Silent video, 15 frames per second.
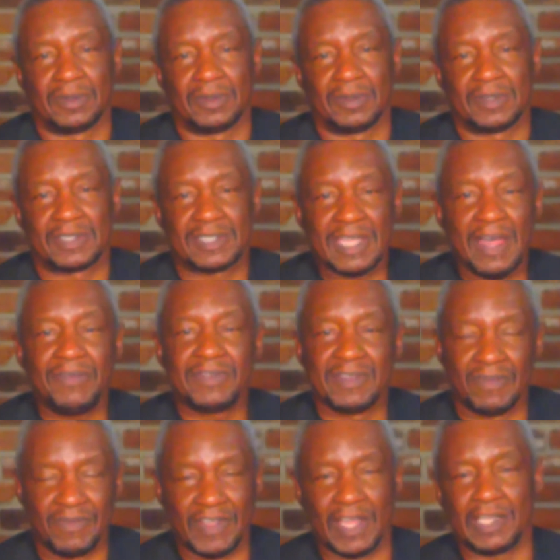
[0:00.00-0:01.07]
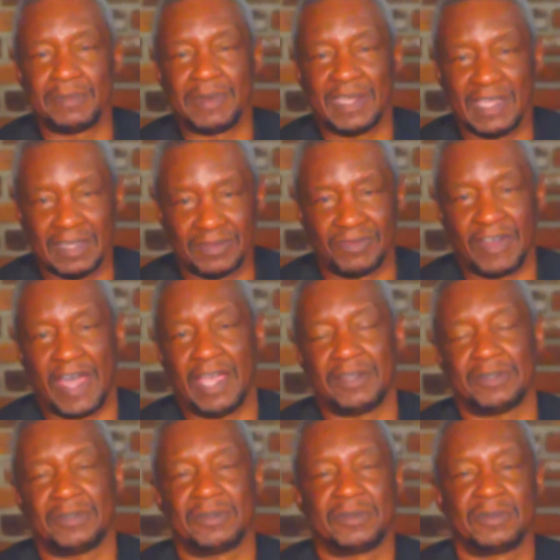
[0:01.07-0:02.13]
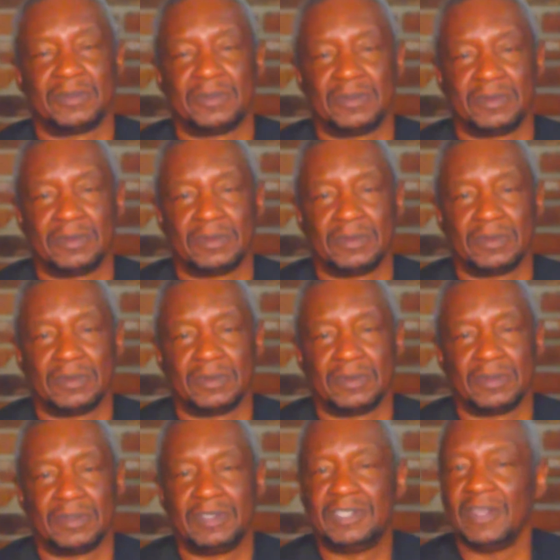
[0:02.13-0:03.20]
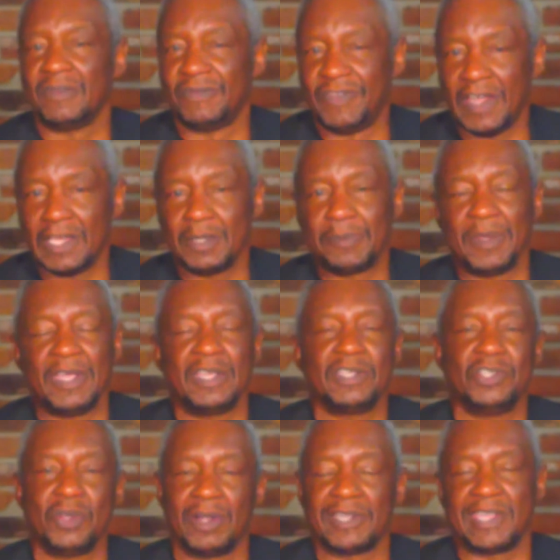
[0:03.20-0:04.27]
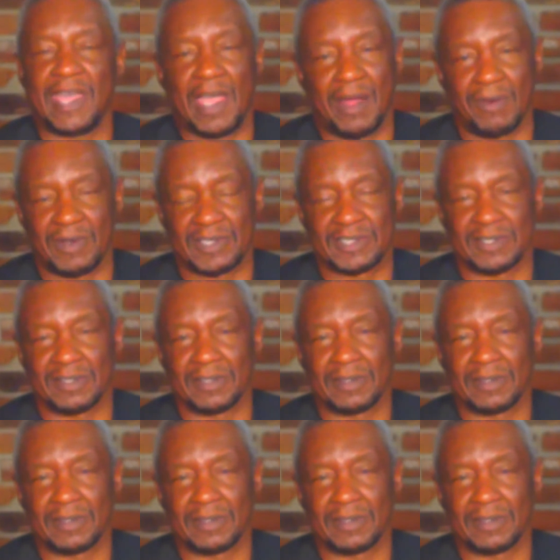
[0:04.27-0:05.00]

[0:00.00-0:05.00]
Self-development is vital. Developing your character.